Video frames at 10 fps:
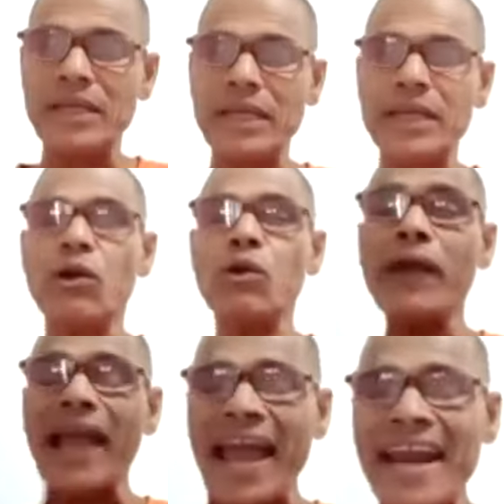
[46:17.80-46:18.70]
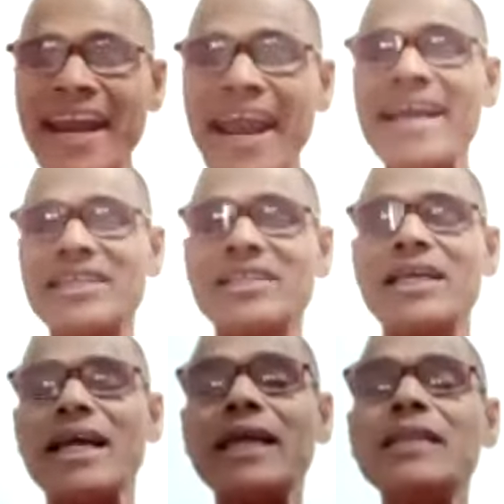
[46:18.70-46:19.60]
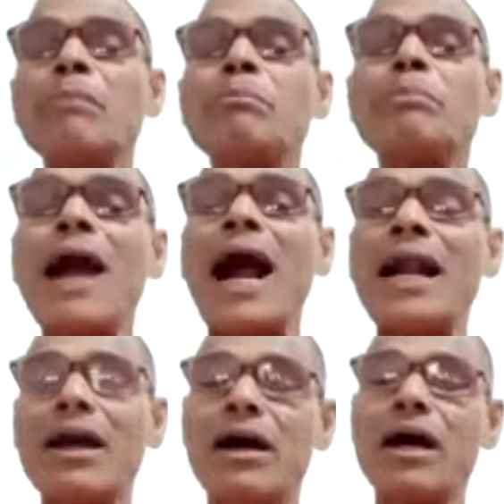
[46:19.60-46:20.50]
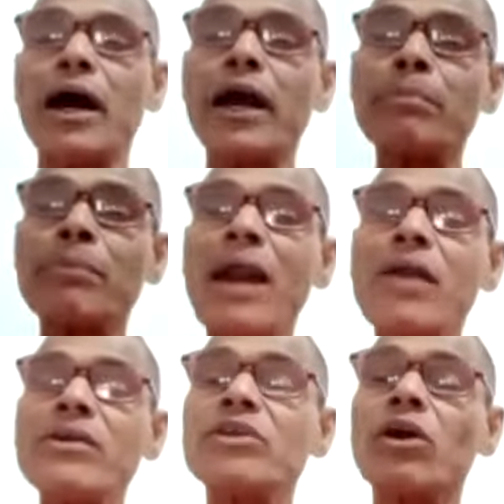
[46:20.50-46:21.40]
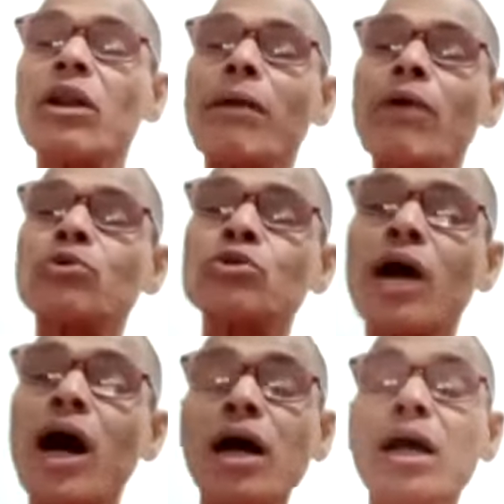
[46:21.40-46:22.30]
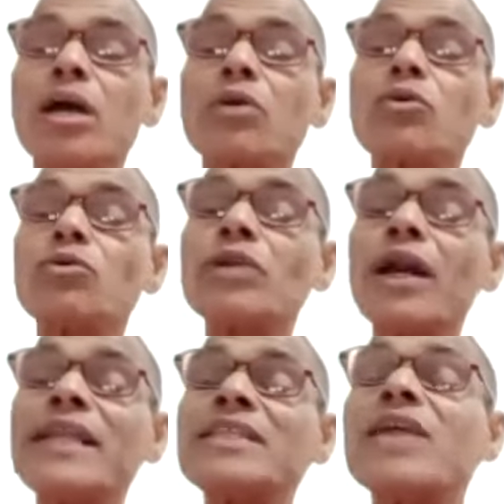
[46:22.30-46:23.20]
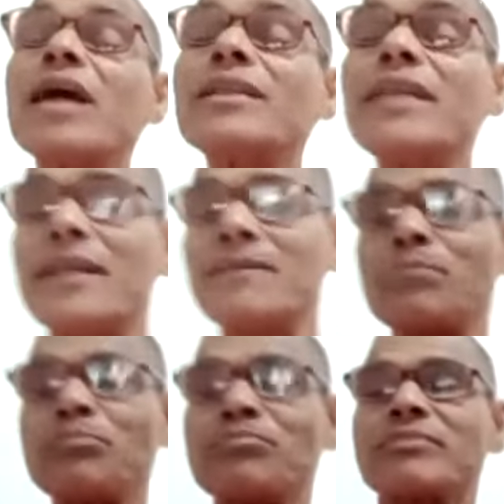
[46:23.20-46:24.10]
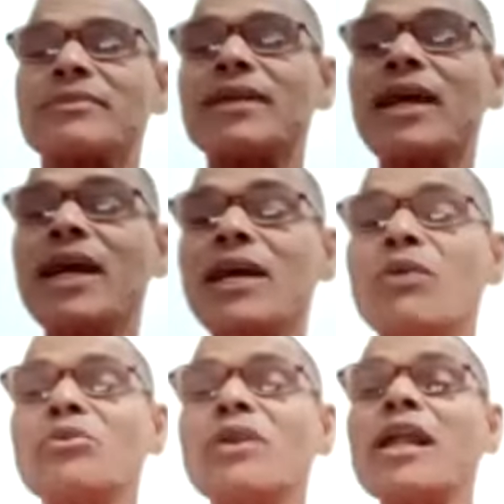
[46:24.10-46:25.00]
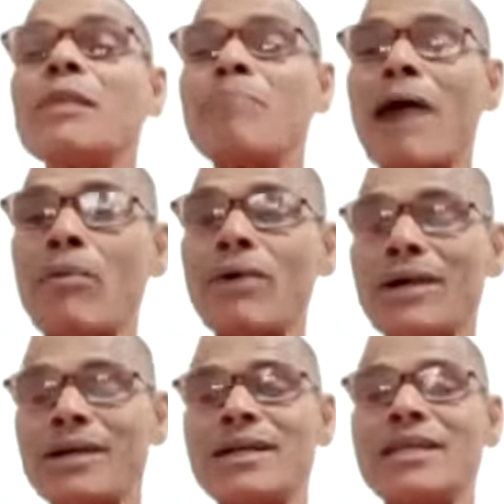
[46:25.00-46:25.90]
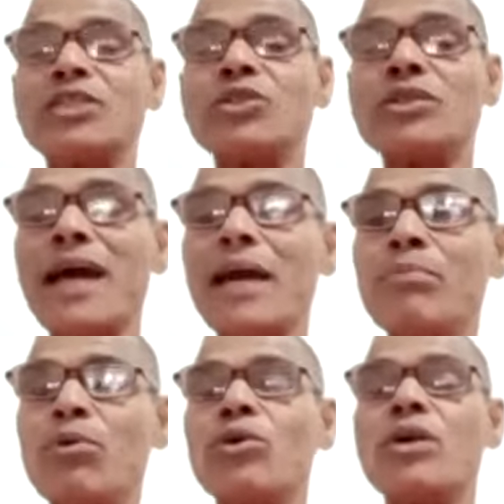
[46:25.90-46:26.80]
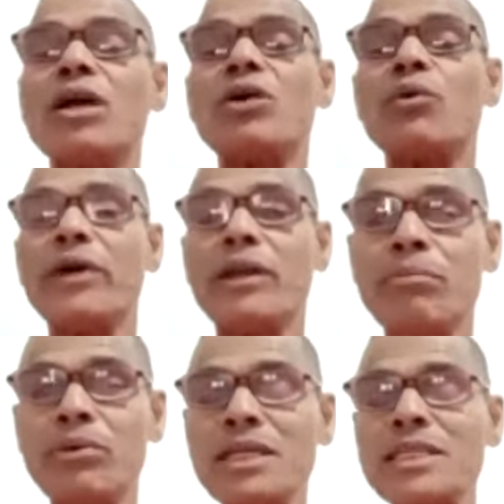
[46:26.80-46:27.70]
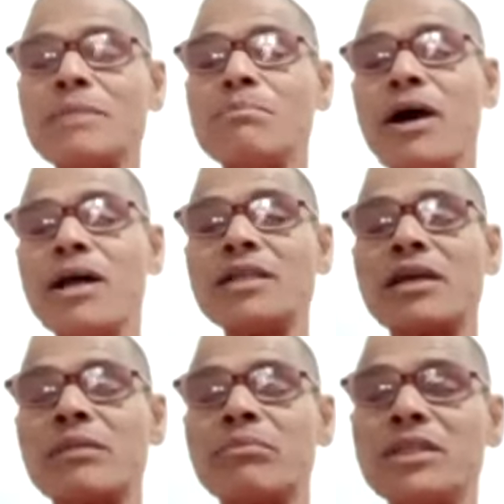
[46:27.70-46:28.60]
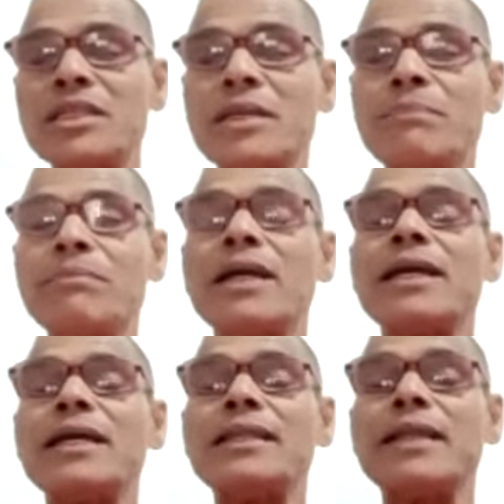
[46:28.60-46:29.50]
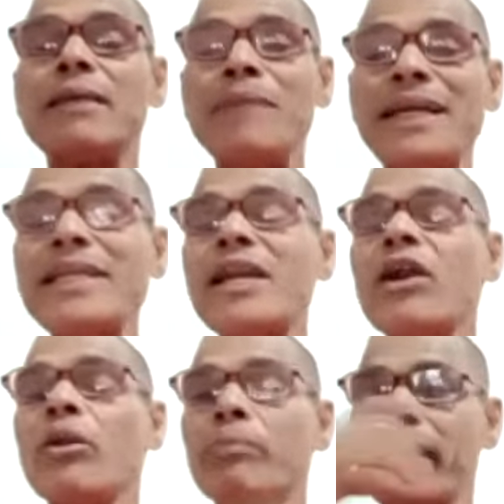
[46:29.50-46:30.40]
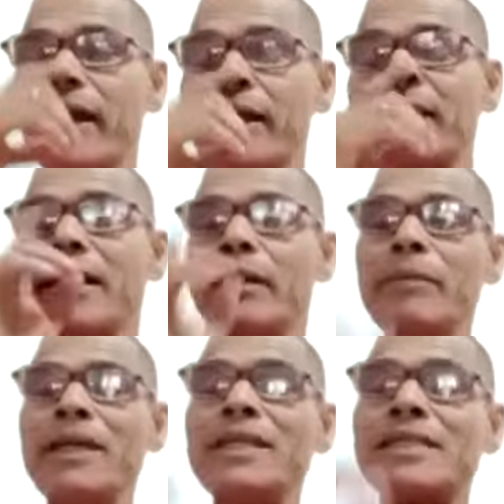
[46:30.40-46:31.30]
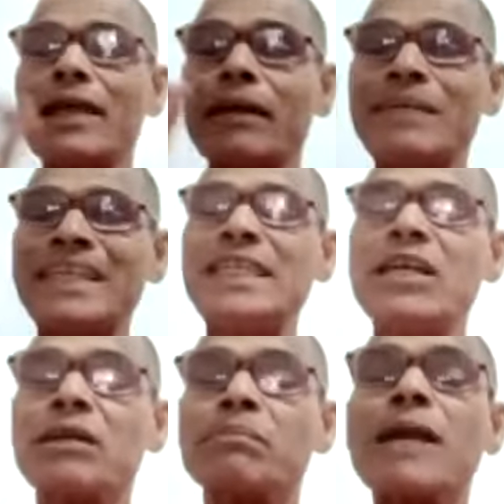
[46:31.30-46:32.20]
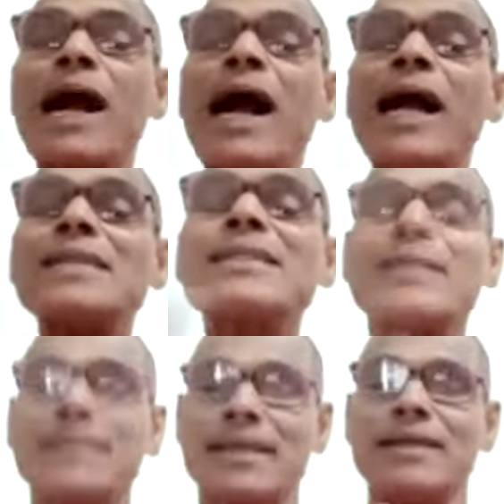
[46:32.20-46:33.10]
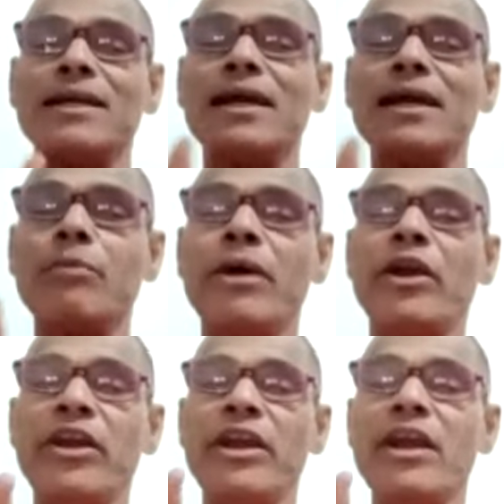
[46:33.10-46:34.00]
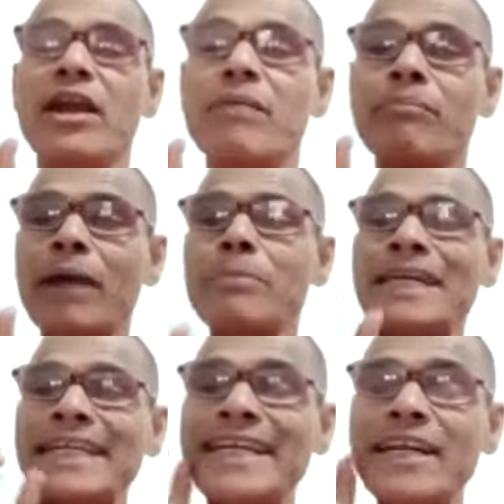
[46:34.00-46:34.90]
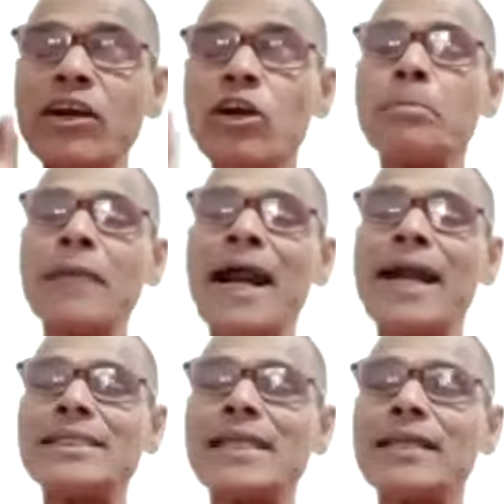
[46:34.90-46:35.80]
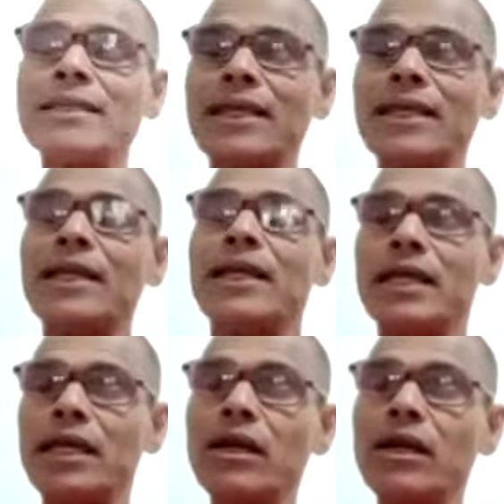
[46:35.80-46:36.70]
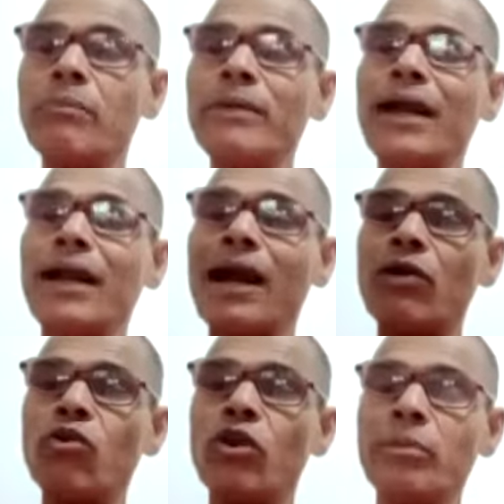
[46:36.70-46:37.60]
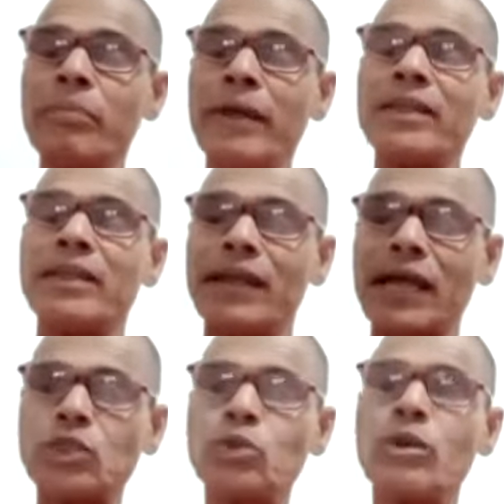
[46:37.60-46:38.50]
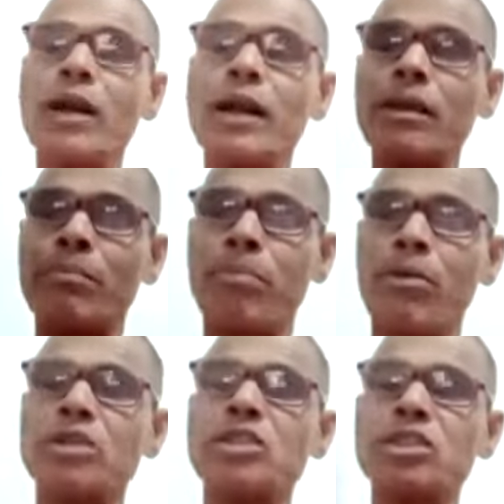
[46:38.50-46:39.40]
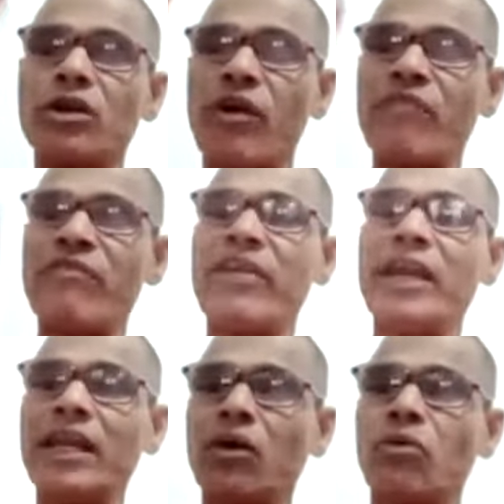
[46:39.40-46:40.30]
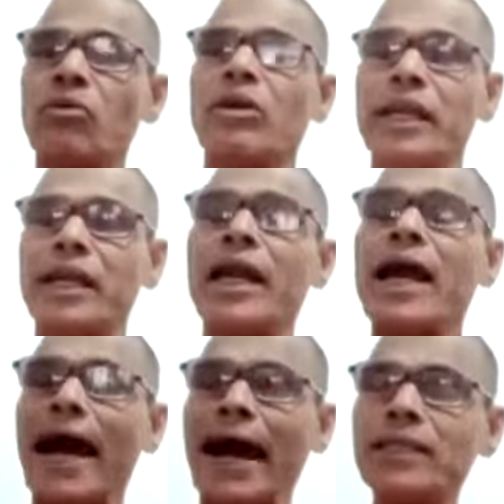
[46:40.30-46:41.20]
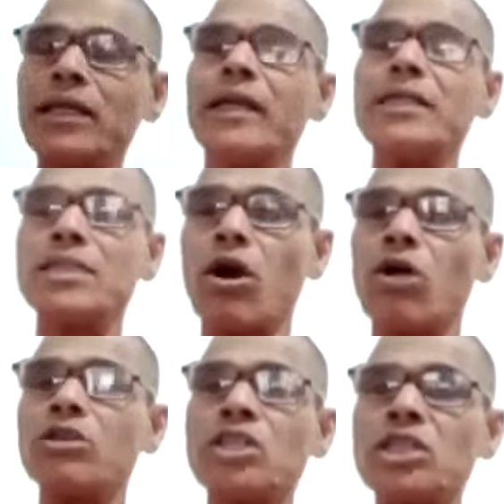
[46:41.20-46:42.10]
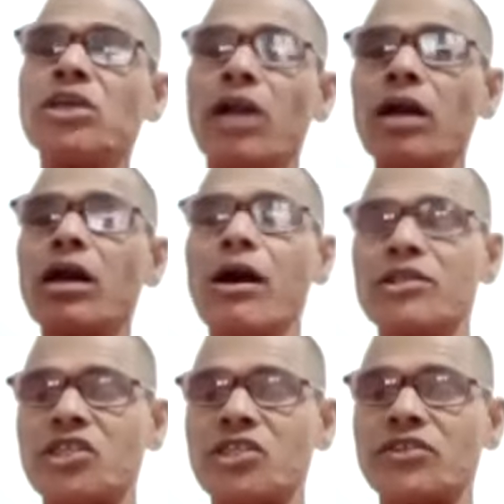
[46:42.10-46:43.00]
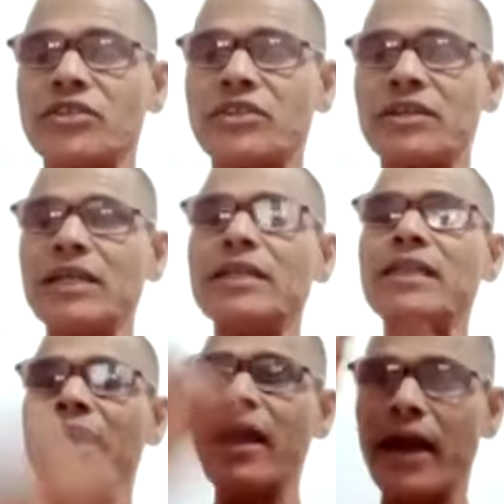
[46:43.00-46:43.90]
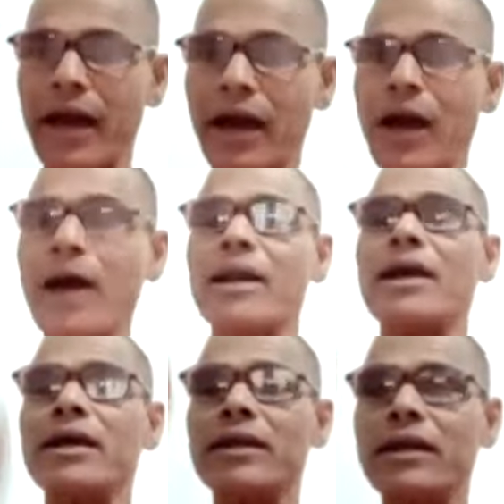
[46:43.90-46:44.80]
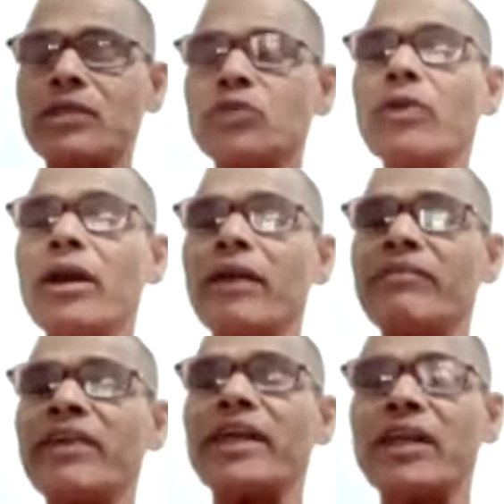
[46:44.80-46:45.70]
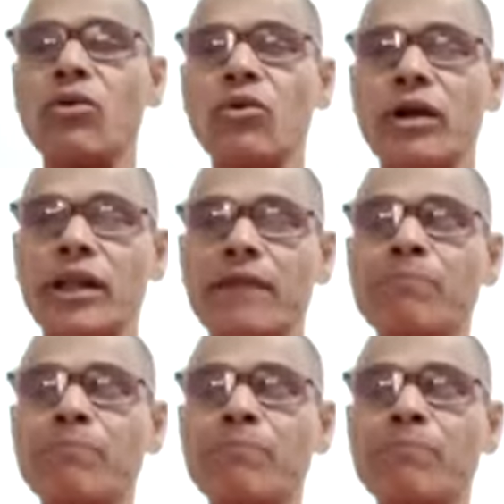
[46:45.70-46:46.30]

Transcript: in order to engage in the prana. And prana is all about the kundalini sakti, kundalini power. So therefore, when Buddhist monks or Buddhism, they meditate on breath, it means they meditate on prana sakti. By meditating on prana sakti, incoming and outgoing breath, naturally a person awakening kundalini, either it is conscious or unconscious, they are naturally awakening kundalini.